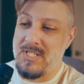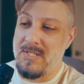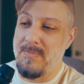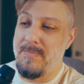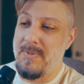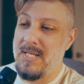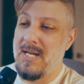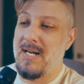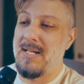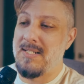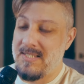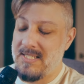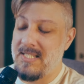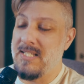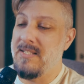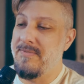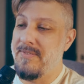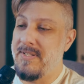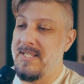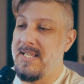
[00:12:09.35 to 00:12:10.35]
to be on
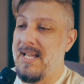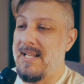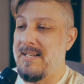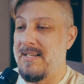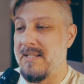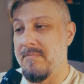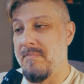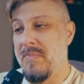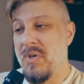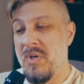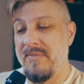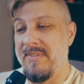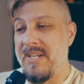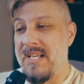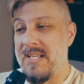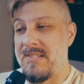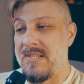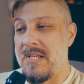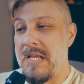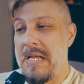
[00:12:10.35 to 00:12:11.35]
TV and in
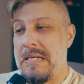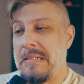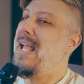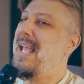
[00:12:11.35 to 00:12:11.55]
movies,